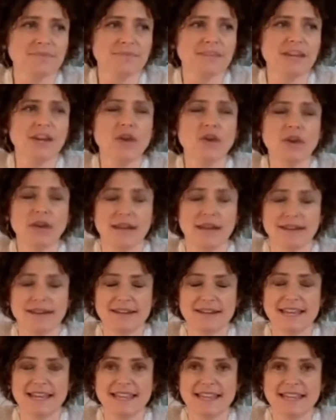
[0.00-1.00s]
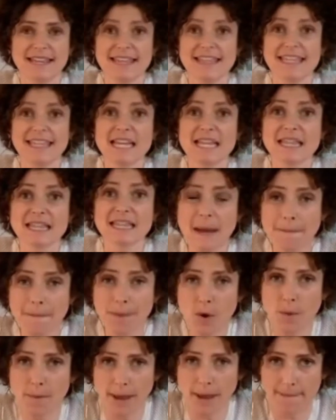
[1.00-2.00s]
Okay, and then the
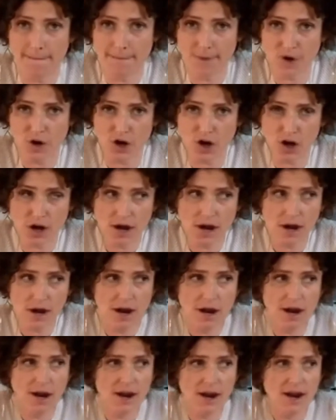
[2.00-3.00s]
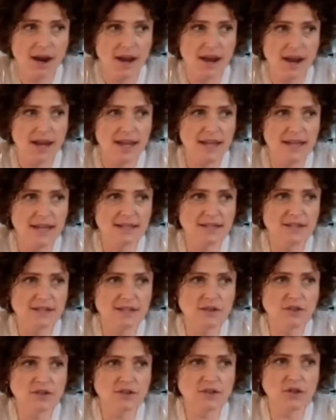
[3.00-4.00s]
Aleppo pepper is
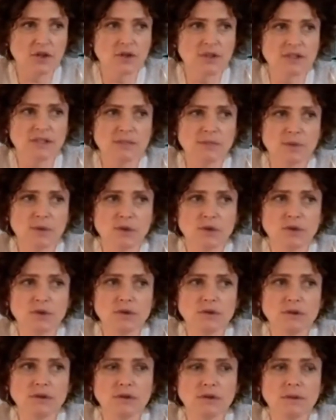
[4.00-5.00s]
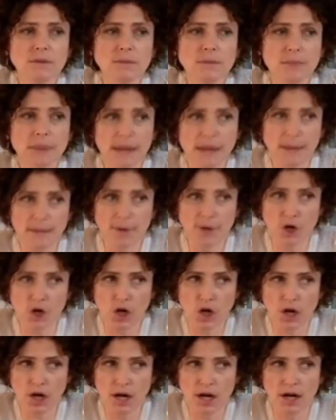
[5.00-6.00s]
also known as pol biber
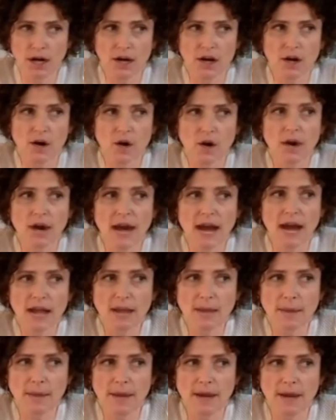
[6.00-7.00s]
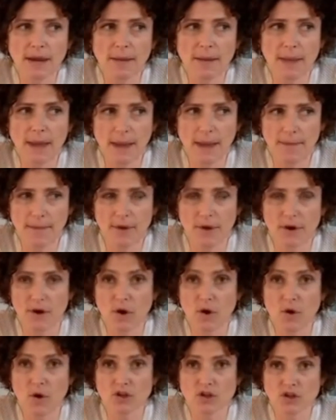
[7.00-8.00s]
or halabai pepper
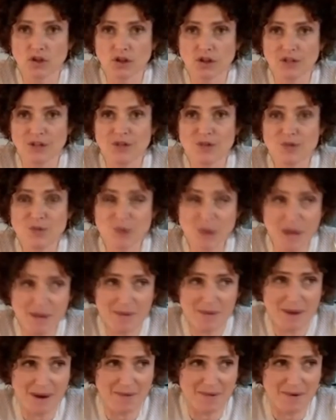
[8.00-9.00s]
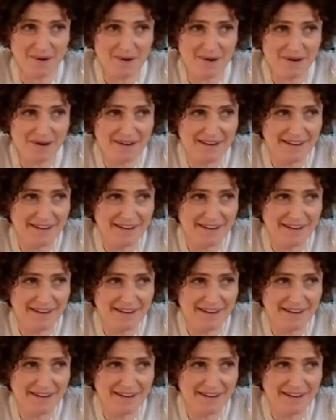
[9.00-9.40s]
or Turkish red pepper